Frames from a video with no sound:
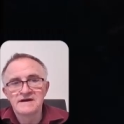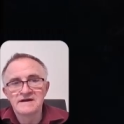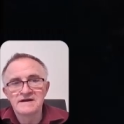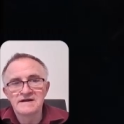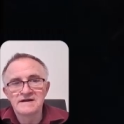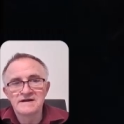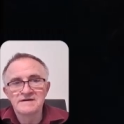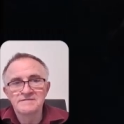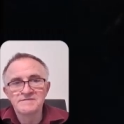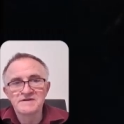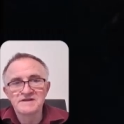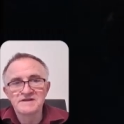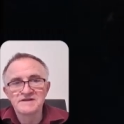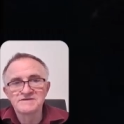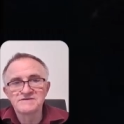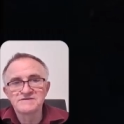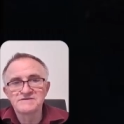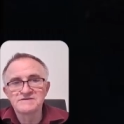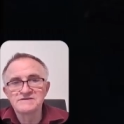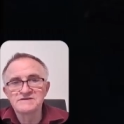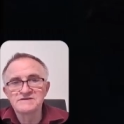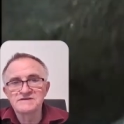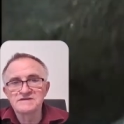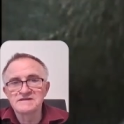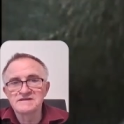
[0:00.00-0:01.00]

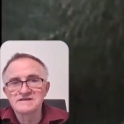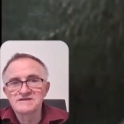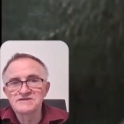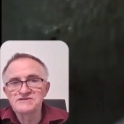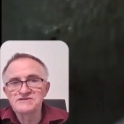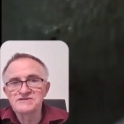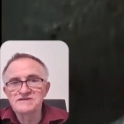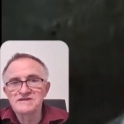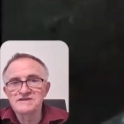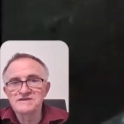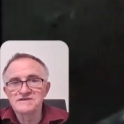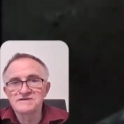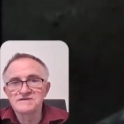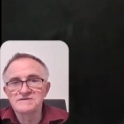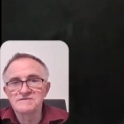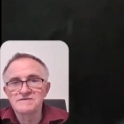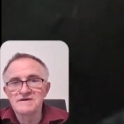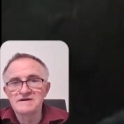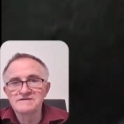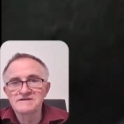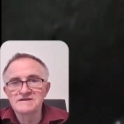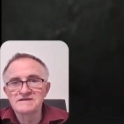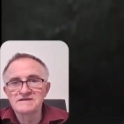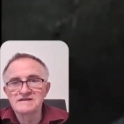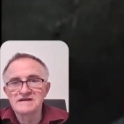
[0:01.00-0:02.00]
military installation in the
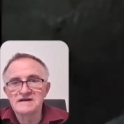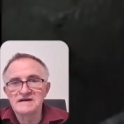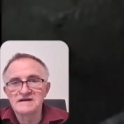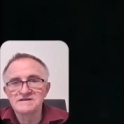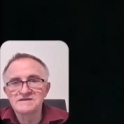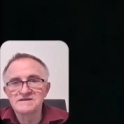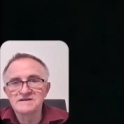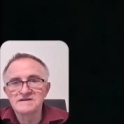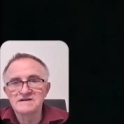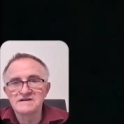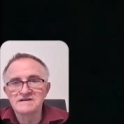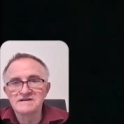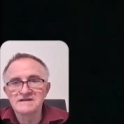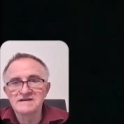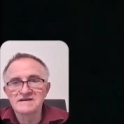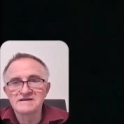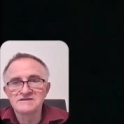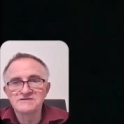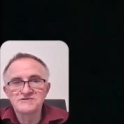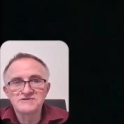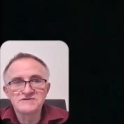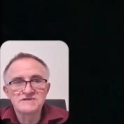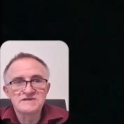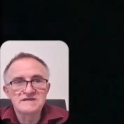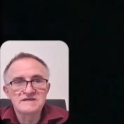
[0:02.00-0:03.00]
surrounding towns and all the
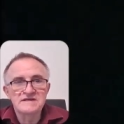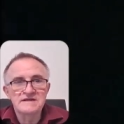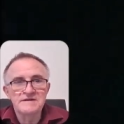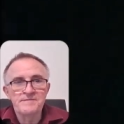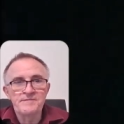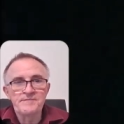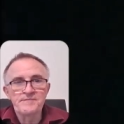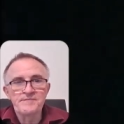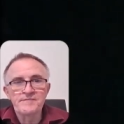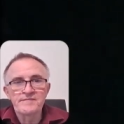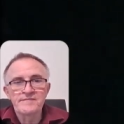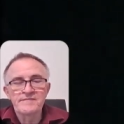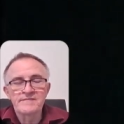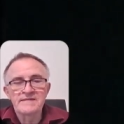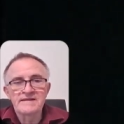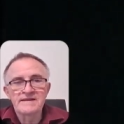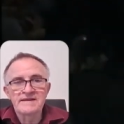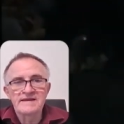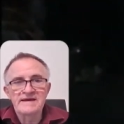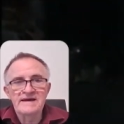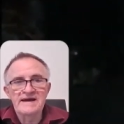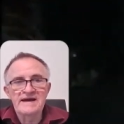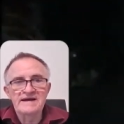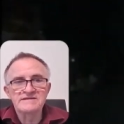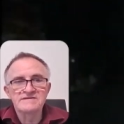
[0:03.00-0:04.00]
countries hit.
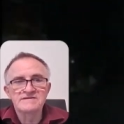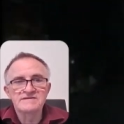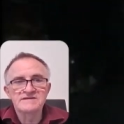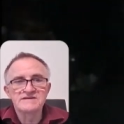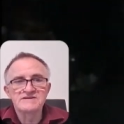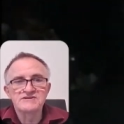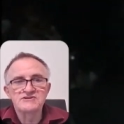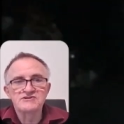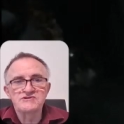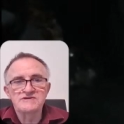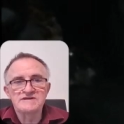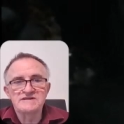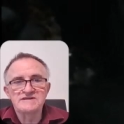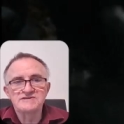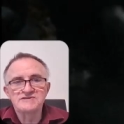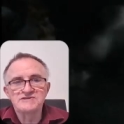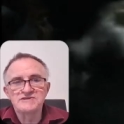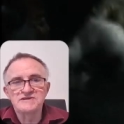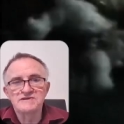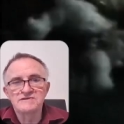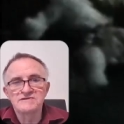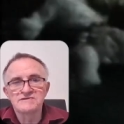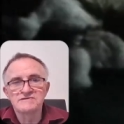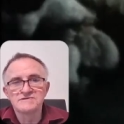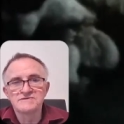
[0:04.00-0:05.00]
Add to this
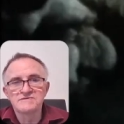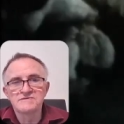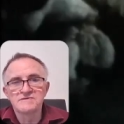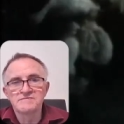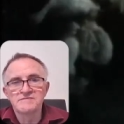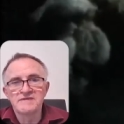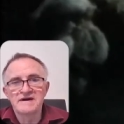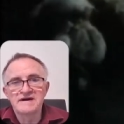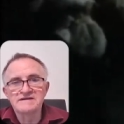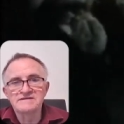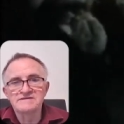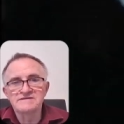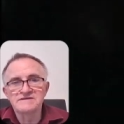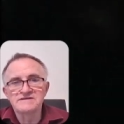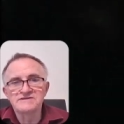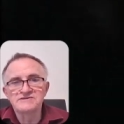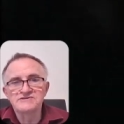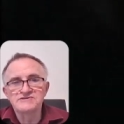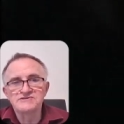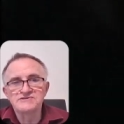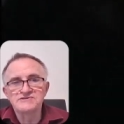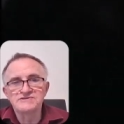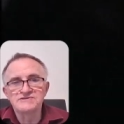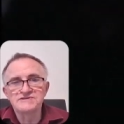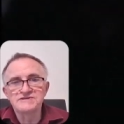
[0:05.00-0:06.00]
tragedy those with minor
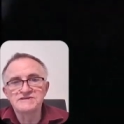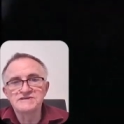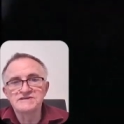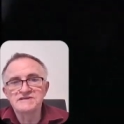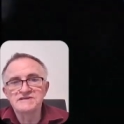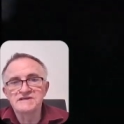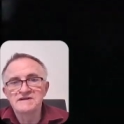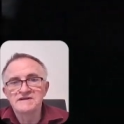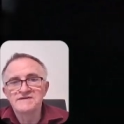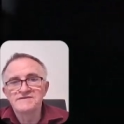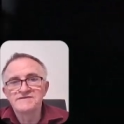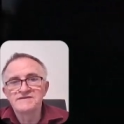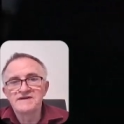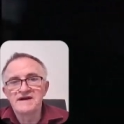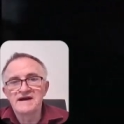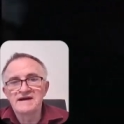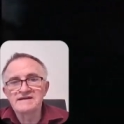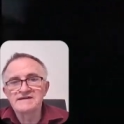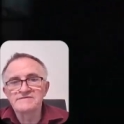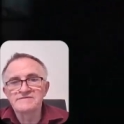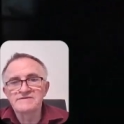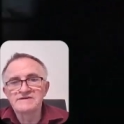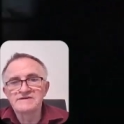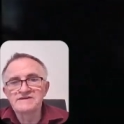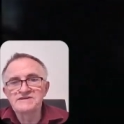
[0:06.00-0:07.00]
injuries
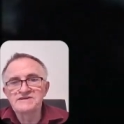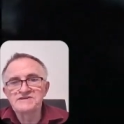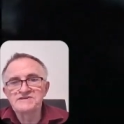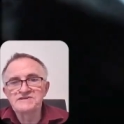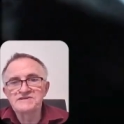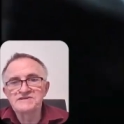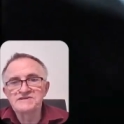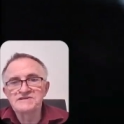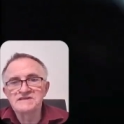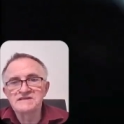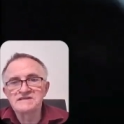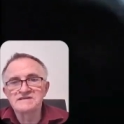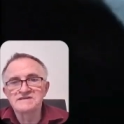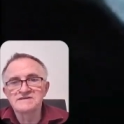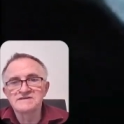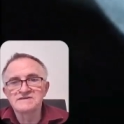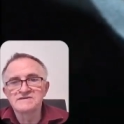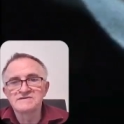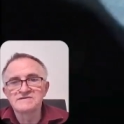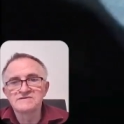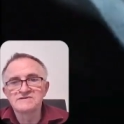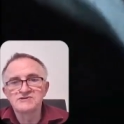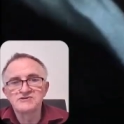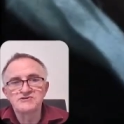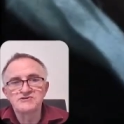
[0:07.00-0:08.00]
dying of radiation sickness due